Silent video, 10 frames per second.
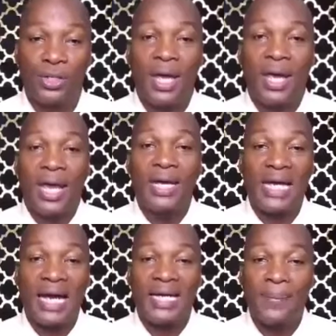and
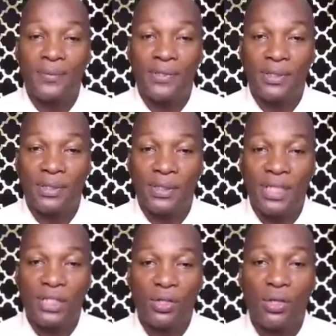
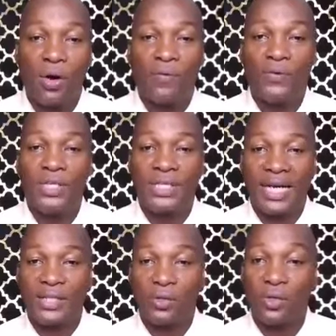adaptation of
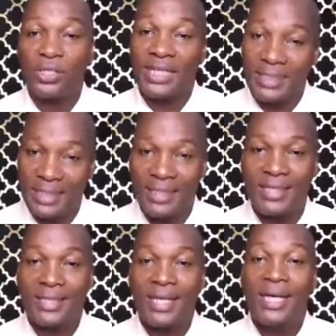instructional
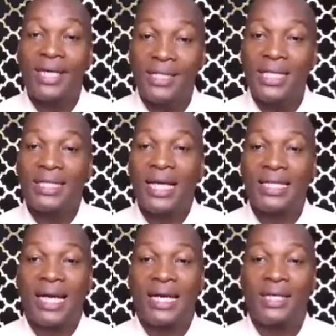strategies, teachers
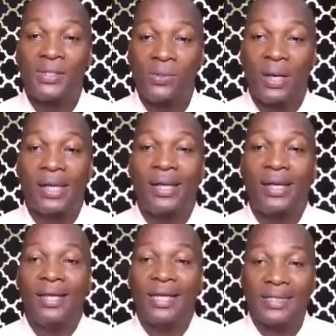can ensure
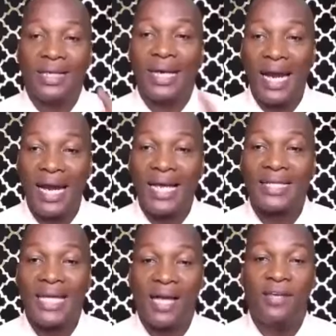that
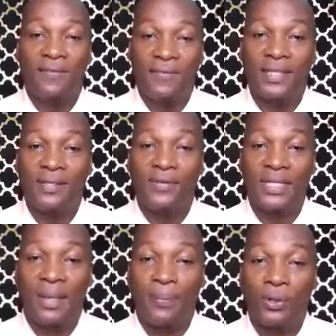learners are effectively
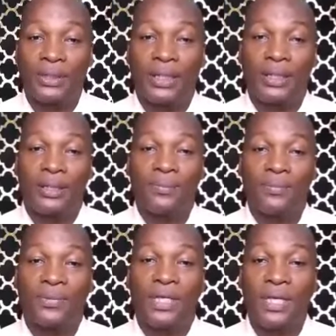supported
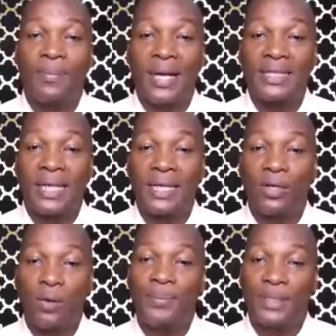in mastering
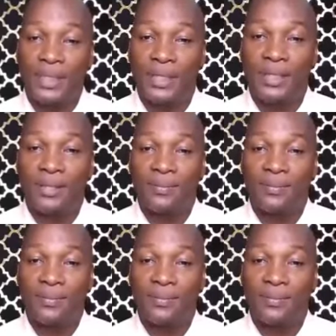competencies.